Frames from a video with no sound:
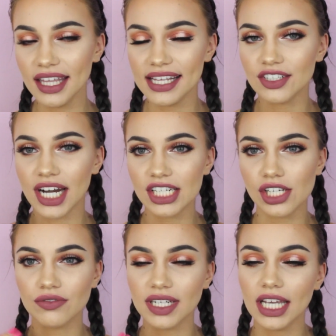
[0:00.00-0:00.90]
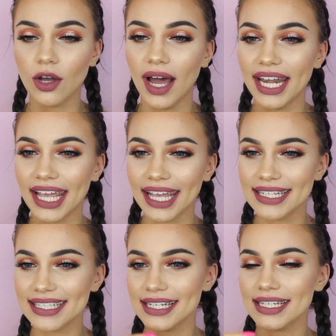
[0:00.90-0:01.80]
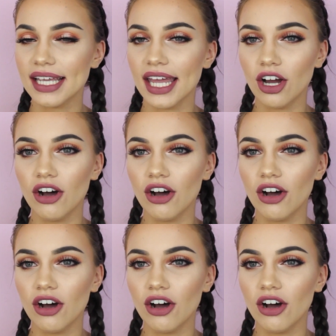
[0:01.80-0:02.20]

that these are actually really quite easy to get